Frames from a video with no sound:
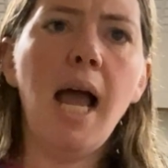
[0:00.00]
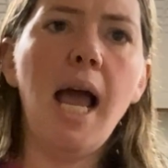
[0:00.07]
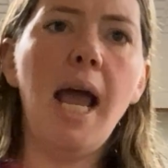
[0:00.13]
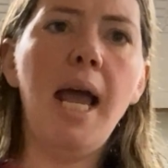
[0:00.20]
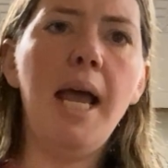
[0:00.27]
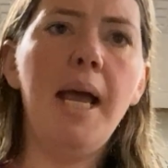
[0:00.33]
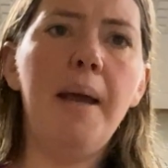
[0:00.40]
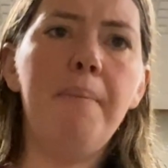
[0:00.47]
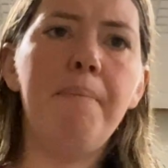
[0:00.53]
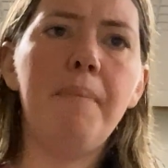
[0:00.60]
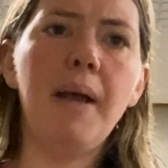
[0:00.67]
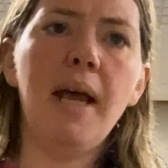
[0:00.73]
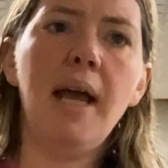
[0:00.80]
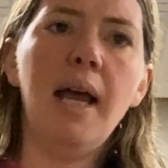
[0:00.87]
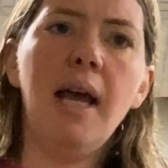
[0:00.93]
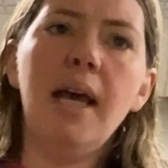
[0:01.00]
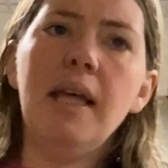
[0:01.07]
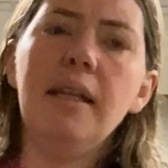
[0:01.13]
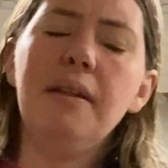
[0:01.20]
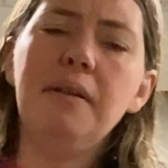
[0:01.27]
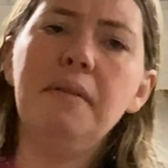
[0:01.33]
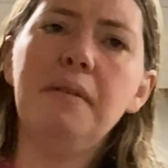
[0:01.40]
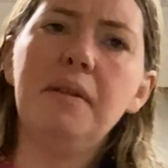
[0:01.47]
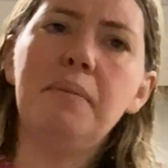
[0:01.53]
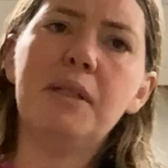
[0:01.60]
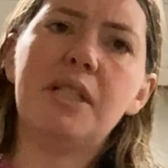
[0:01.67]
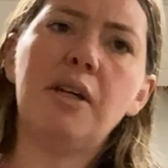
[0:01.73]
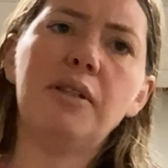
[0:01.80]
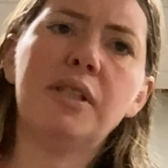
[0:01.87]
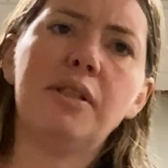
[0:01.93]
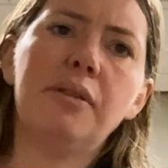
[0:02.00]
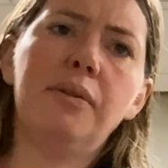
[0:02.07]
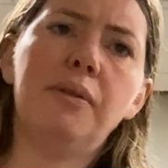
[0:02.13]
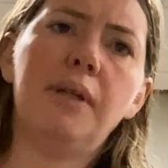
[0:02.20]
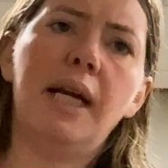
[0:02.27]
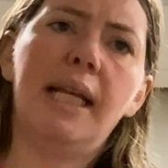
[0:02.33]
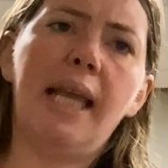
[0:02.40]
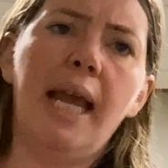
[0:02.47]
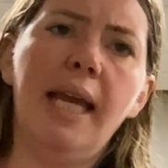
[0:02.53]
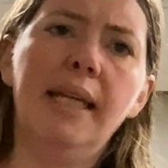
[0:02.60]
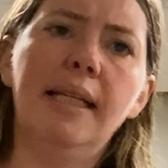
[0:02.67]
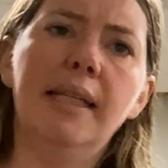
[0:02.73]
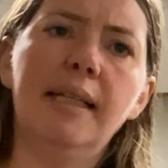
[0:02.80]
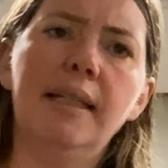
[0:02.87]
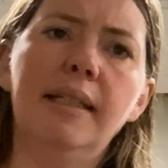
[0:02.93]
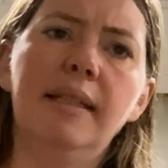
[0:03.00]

There was also, again,